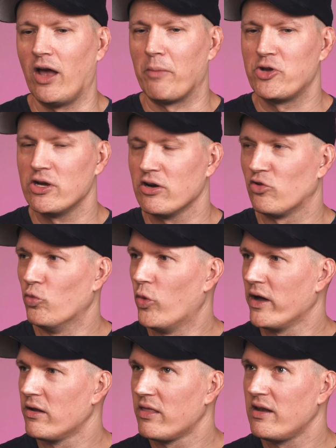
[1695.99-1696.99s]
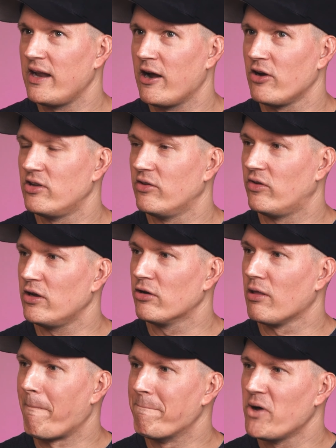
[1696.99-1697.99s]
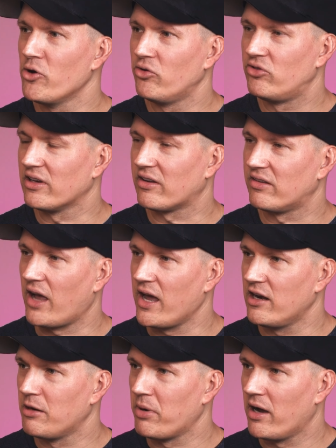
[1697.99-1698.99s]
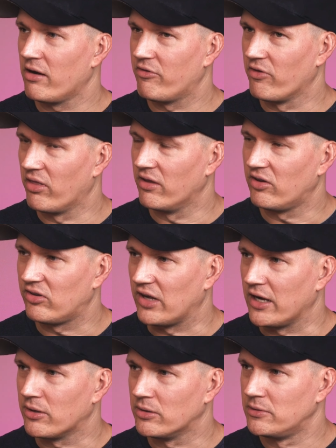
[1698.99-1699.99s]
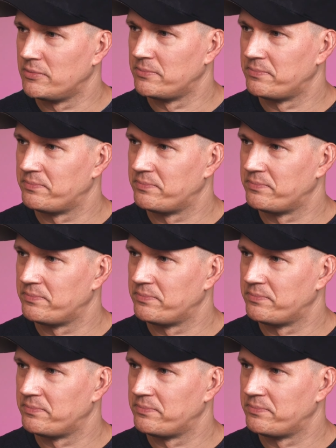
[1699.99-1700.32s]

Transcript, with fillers: I'm curious, what are the narratives that you're the most excited about for this cycle?